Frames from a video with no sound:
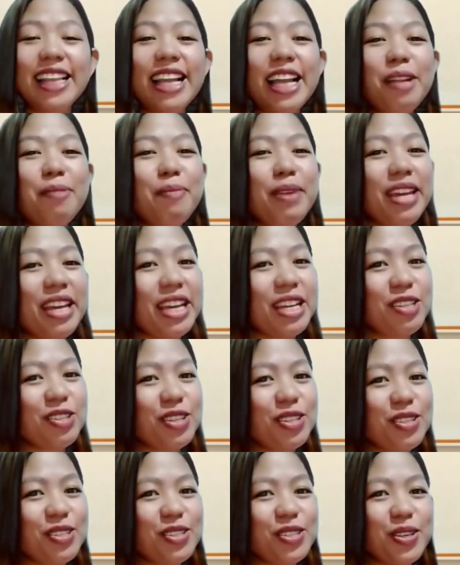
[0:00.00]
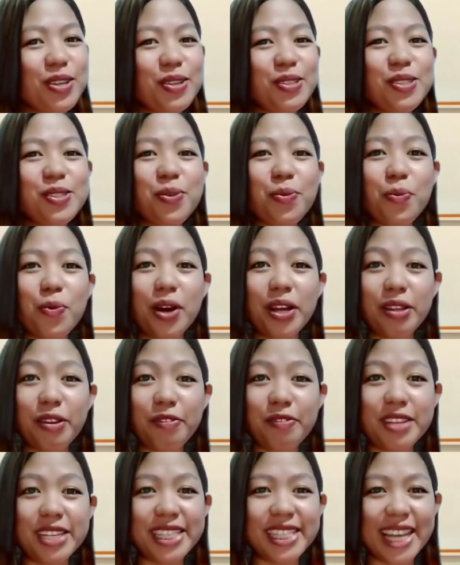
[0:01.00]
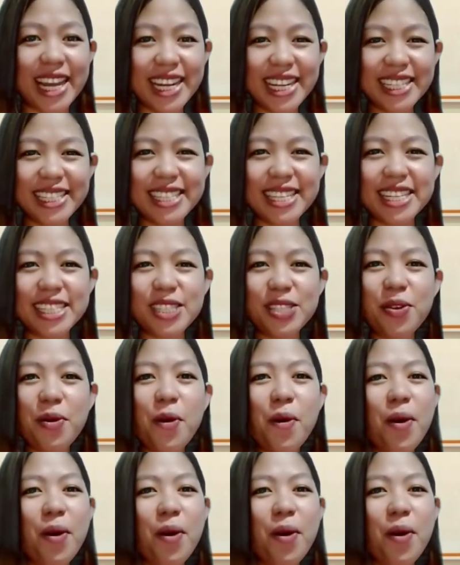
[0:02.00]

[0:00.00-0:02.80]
Let me introduce you to one of the scientists